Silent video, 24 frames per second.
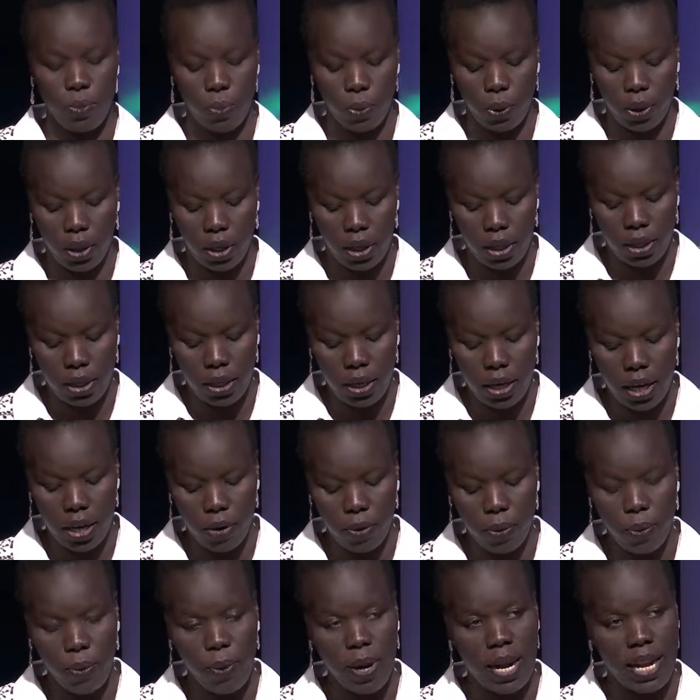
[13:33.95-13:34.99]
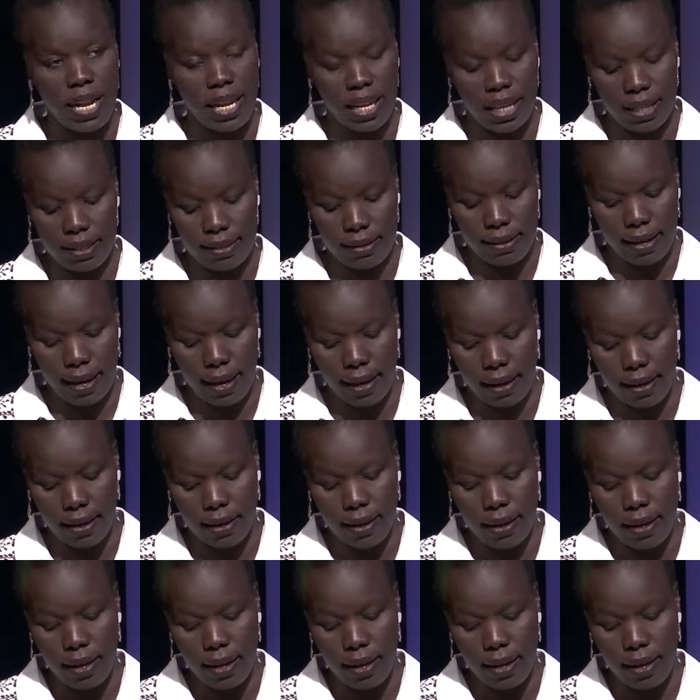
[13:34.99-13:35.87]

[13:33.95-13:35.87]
work and who are here today,